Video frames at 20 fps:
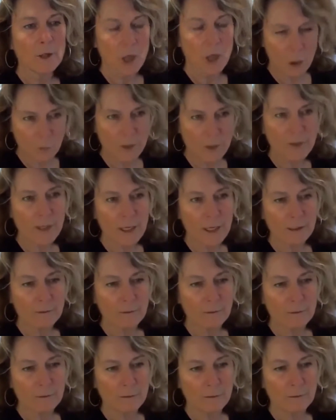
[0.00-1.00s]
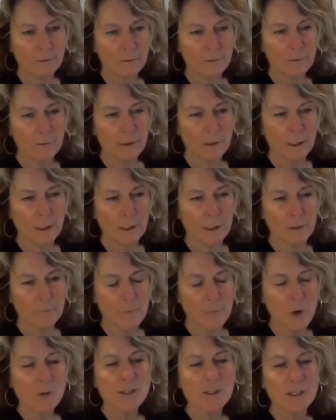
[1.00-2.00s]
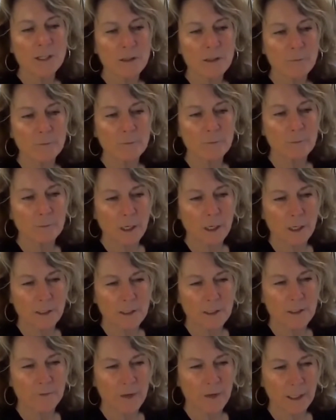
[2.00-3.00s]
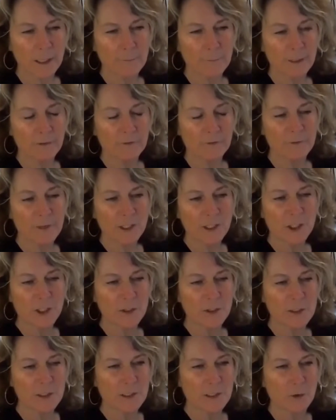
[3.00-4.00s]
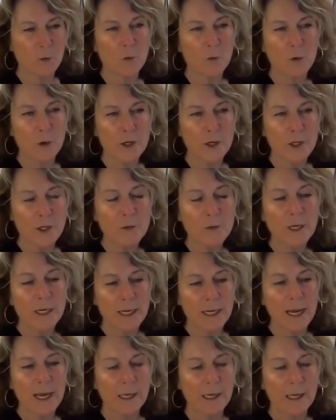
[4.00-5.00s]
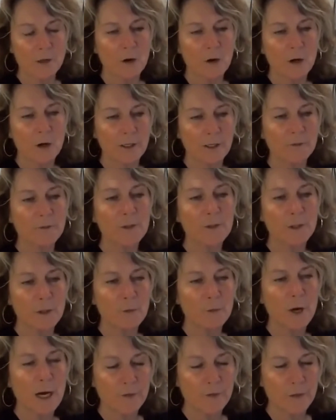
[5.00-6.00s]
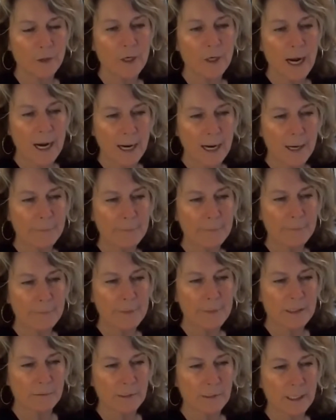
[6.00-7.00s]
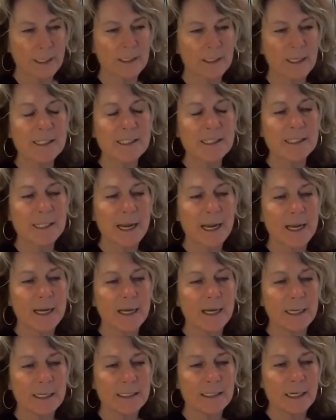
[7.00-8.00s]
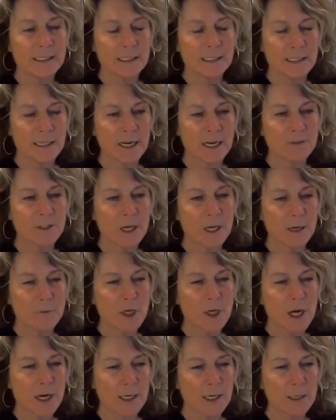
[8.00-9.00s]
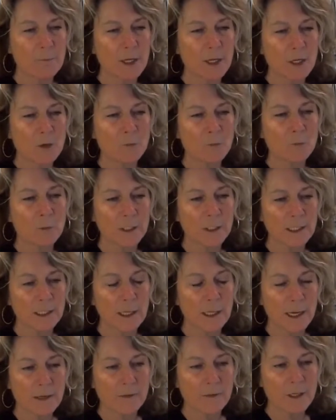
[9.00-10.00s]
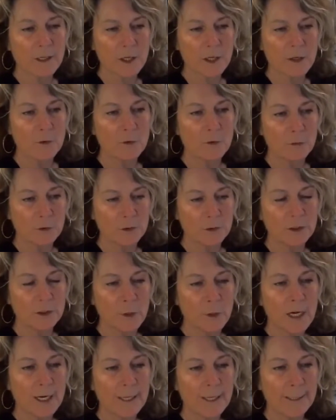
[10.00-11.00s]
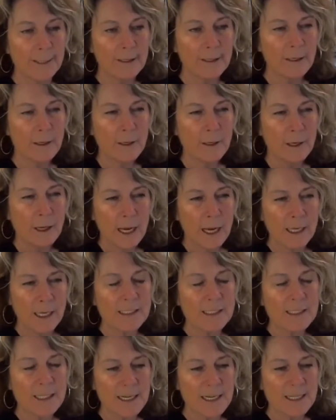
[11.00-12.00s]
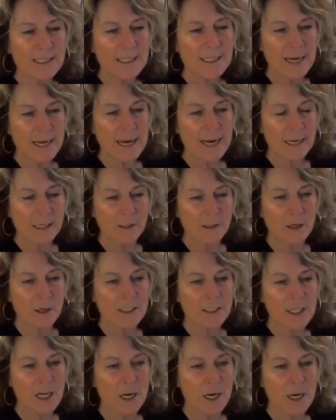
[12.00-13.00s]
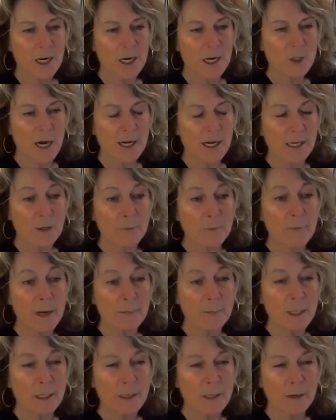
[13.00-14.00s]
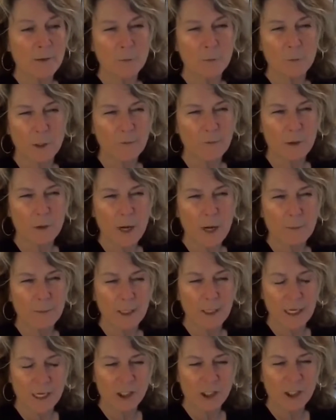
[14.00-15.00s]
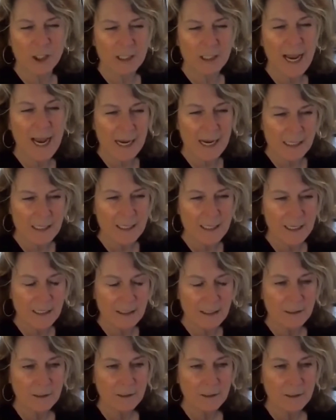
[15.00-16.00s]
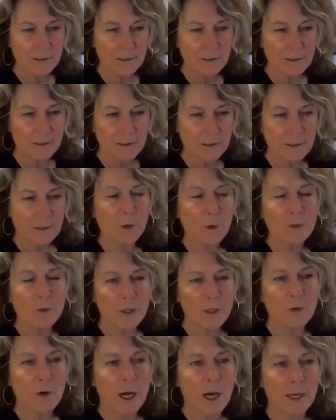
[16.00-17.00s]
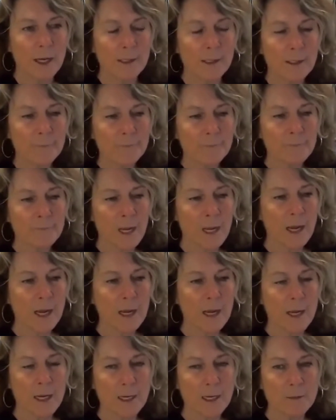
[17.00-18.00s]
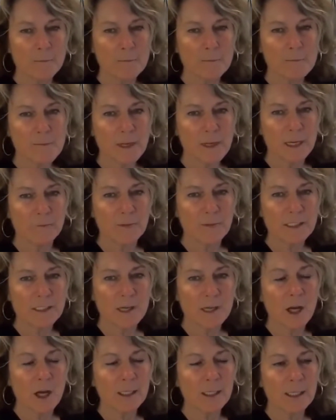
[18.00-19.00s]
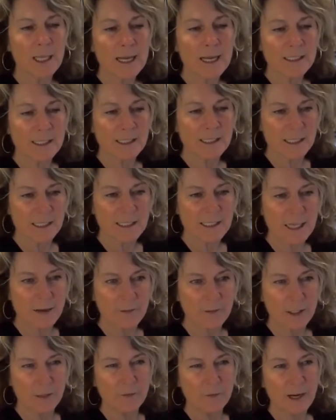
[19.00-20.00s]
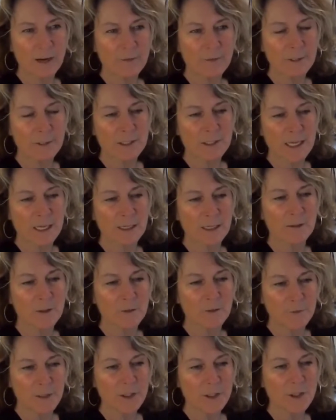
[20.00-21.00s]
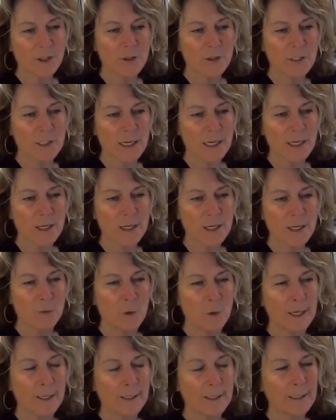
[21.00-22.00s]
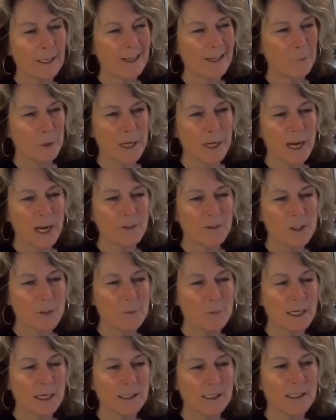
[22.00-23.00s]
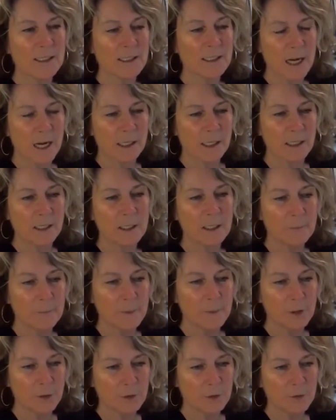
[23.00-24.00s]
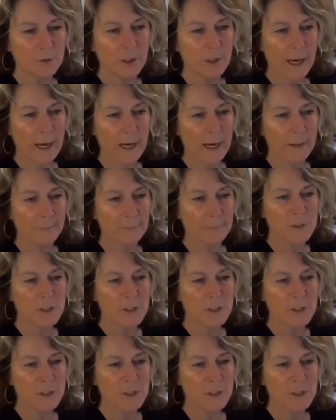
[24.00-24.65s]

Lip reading: go with it. Most of them are developing features, or you can add on a few other apps. Like, let's say it doesn't have time tracking, but you really like the UI and it's easy to add on time tracking, or maybe another one of your applications has it, go with UI. If it's got less than 75% of the features that you want, it would have to be a stunningly beautiful app